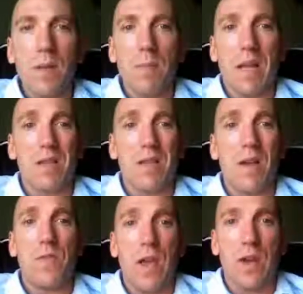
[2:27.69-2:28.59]
Because
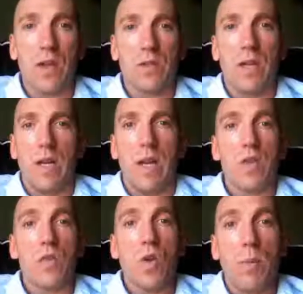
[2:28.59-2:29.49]
I've failed
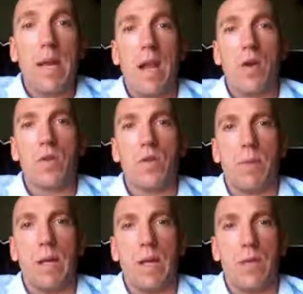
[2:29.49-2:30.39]
in so many areas of
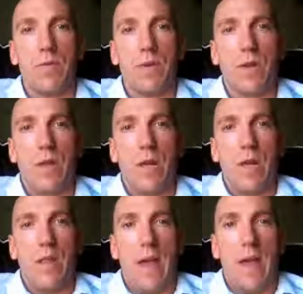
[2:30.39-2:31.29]
my life
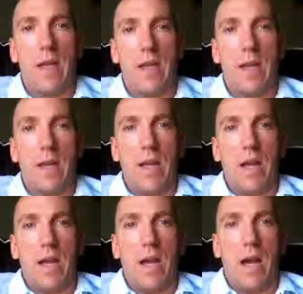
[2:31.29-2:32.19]
that
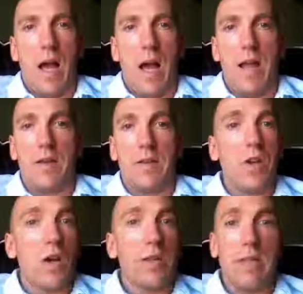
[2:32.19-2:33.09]
I
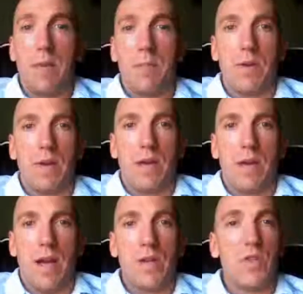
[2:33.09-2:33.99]
dug deep,
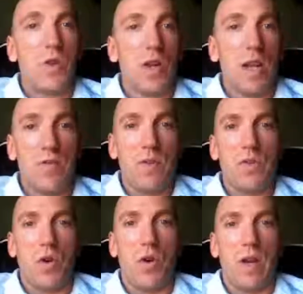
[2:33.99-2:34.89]
I took
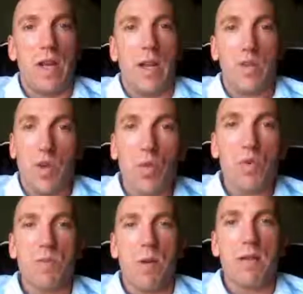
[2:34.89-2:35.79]
inventory, I took
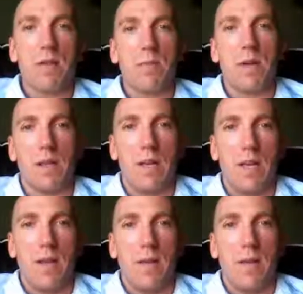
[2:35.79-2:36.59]
responsibility,